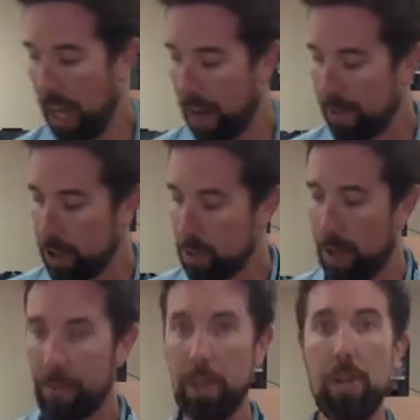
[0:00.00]
every so
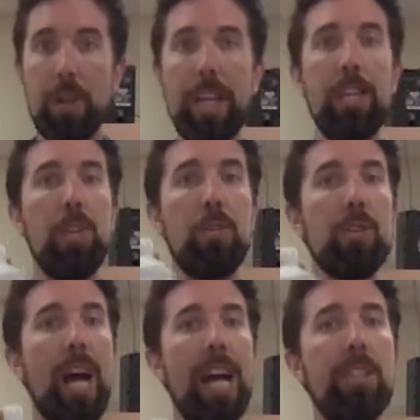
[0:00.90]
often you can use
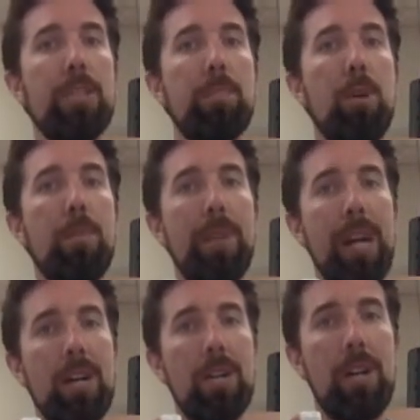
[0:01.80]
isopropyl
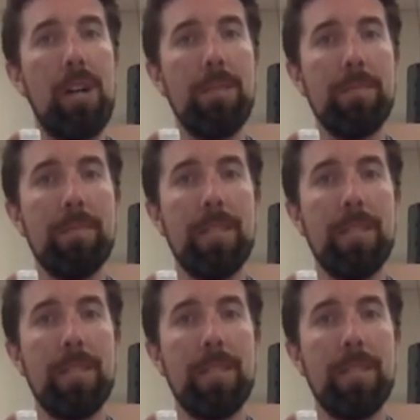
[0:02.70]
alcohol.